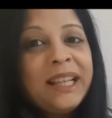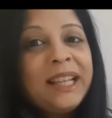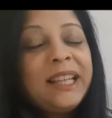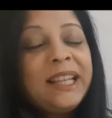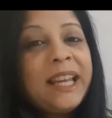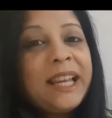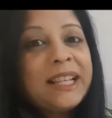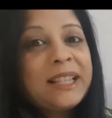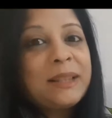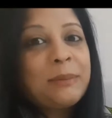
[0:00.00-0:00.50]
He
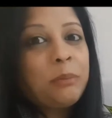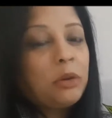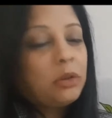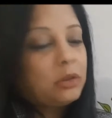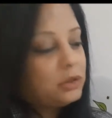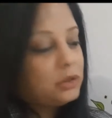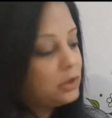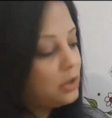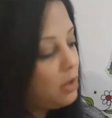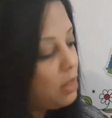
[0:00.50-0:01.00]
has
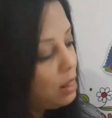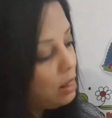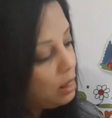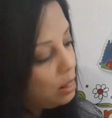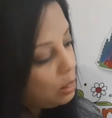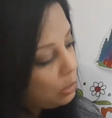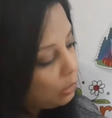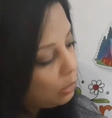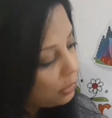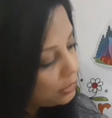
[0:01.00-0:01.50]
bought a
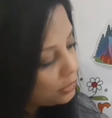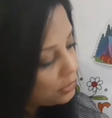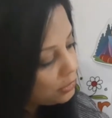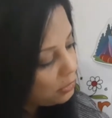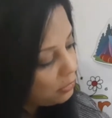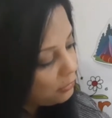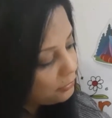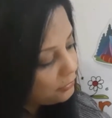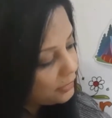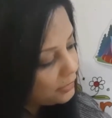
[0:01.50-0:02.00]
lot
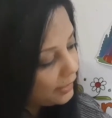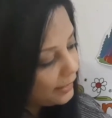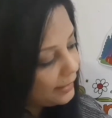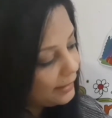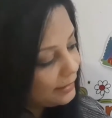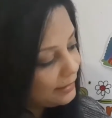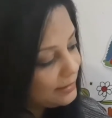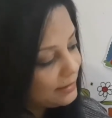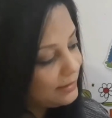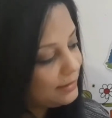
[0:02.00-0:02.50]
of
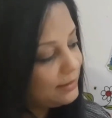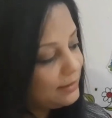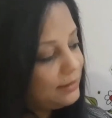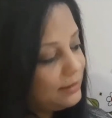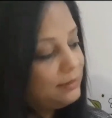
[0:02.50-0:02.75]
things.